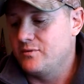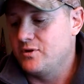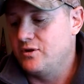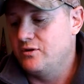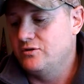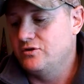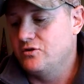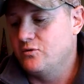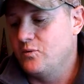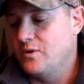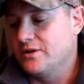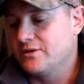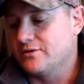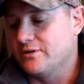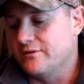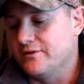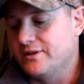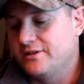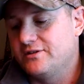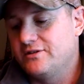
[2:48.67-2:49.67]
Use your
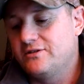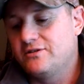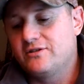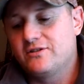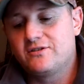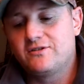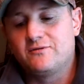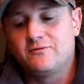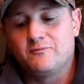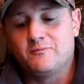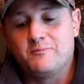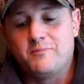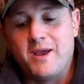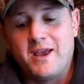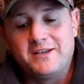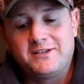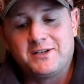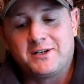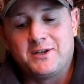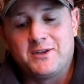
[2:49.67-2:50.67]
whistle. This is just
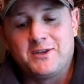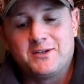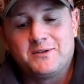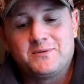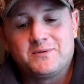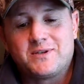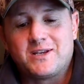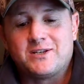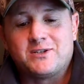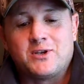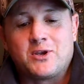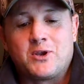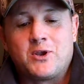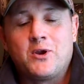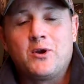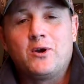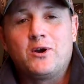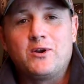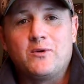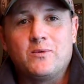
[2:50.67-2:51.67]
basically, this was a
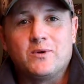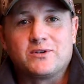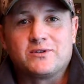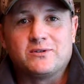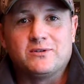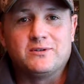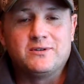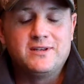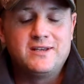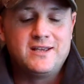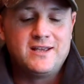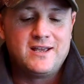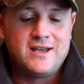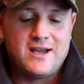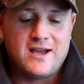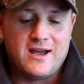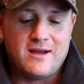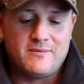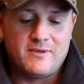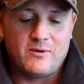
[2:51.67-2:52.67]
security whistle
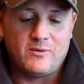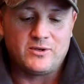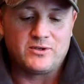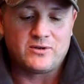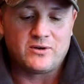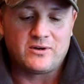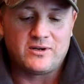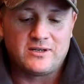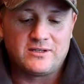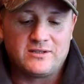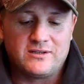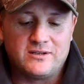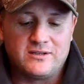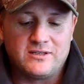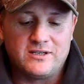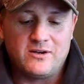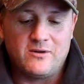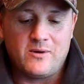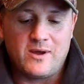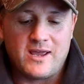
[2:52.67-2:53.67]
that we turned into the
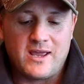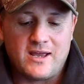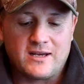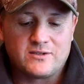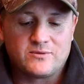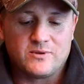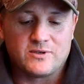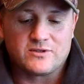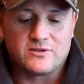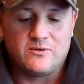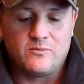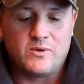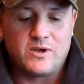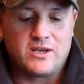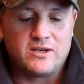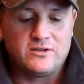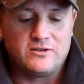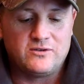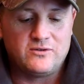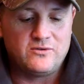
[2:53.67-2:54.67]
DOA X whistle. And we
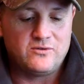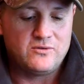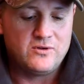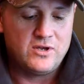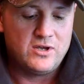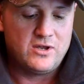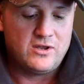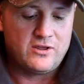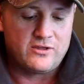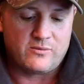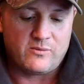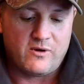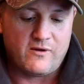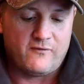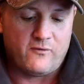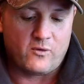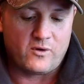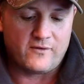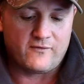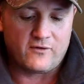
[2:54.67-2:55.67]
can do 3 or
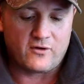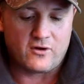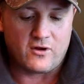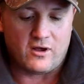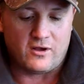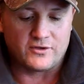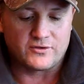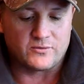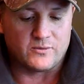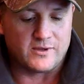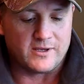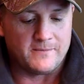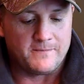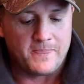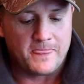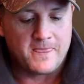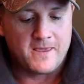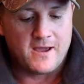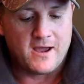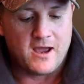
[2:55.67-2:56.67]
4 different calls with it.
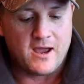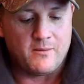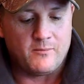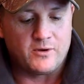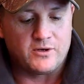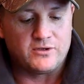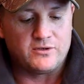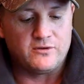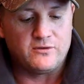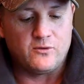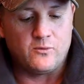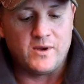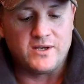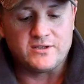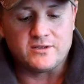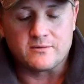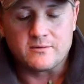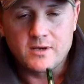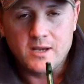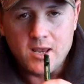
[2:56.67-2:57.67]
We can do the
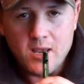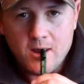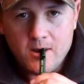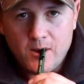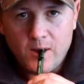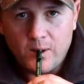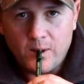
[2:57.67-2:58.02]
widgeon.